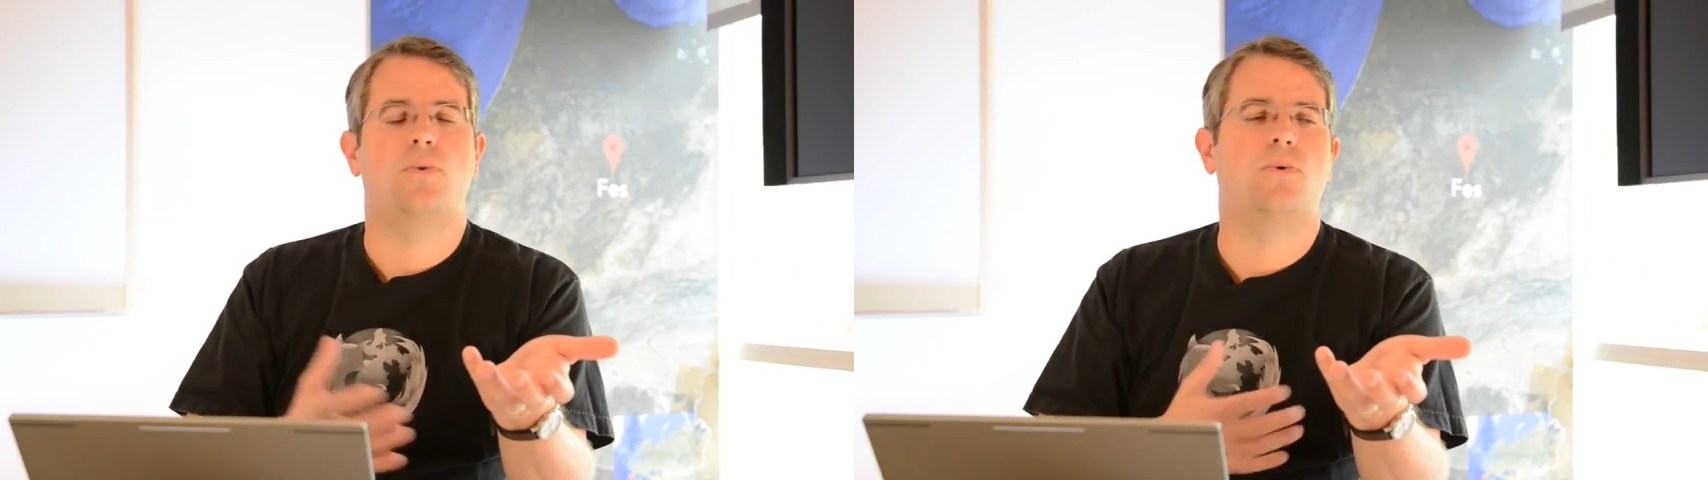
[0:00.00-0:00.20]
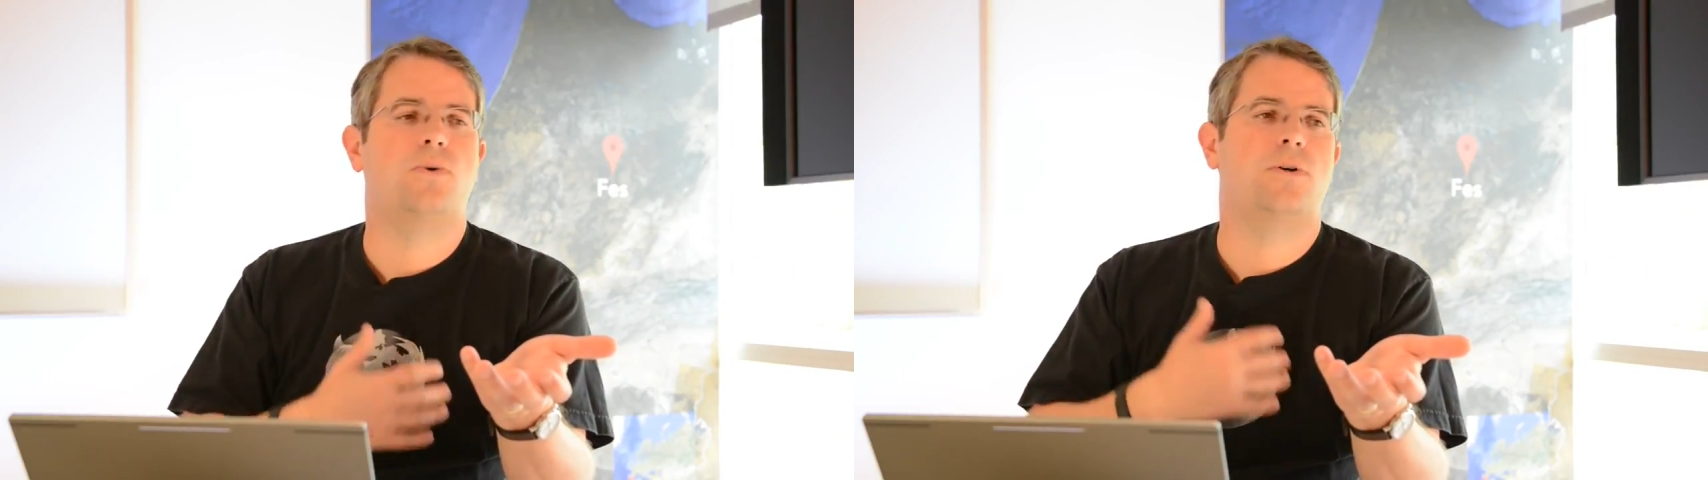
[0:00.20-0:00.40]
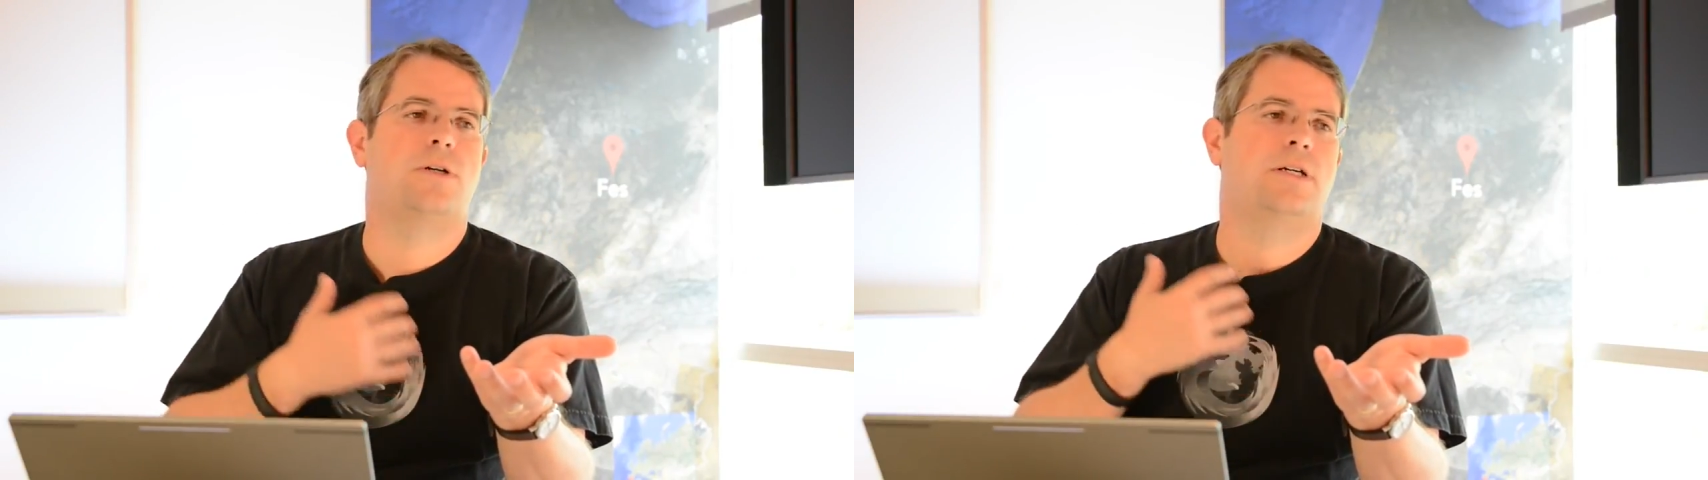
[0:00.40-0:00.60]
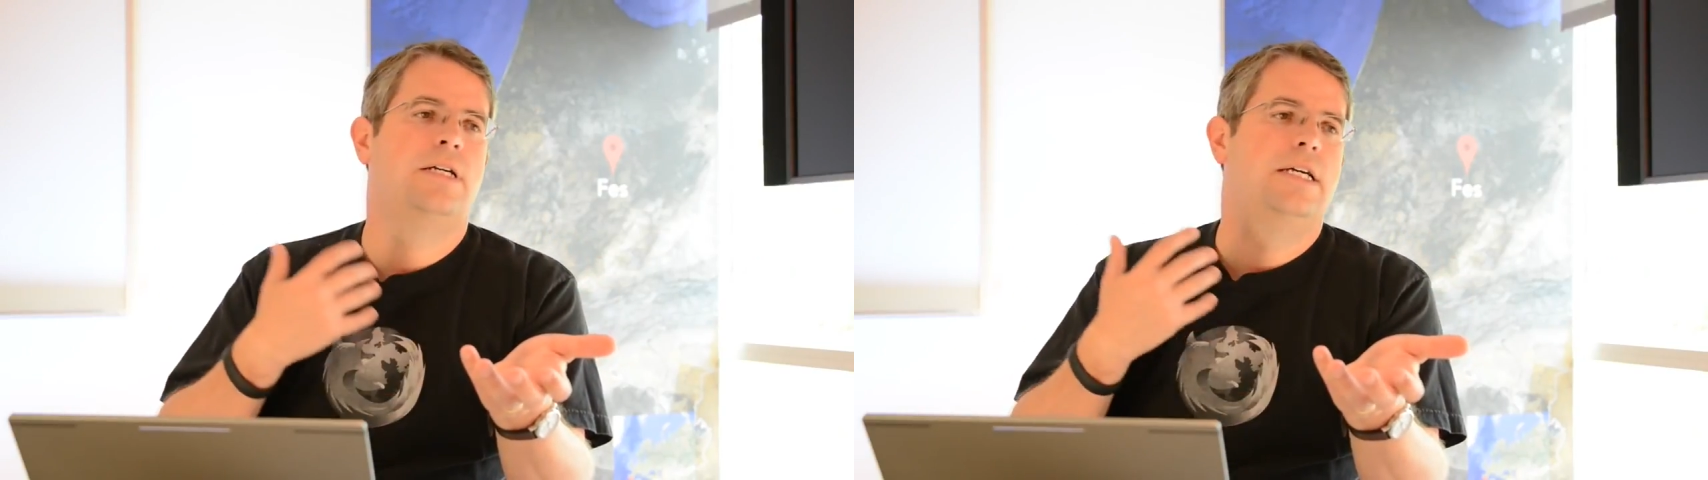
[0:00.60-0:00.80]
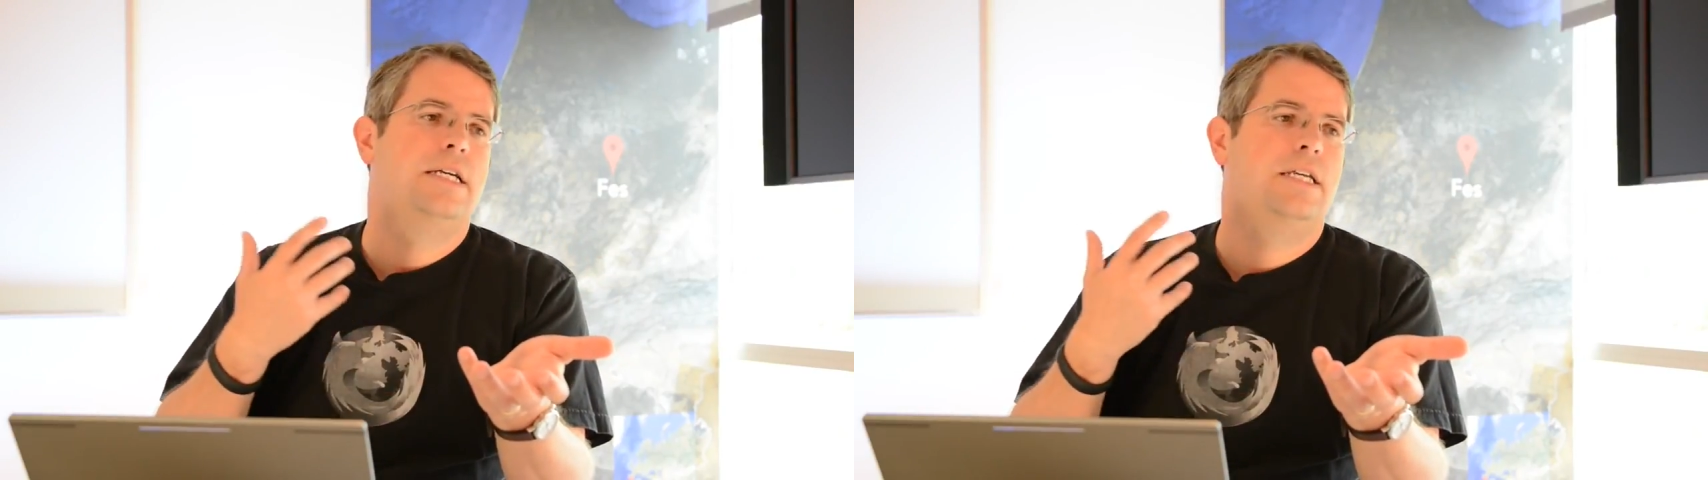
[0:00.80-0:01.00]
or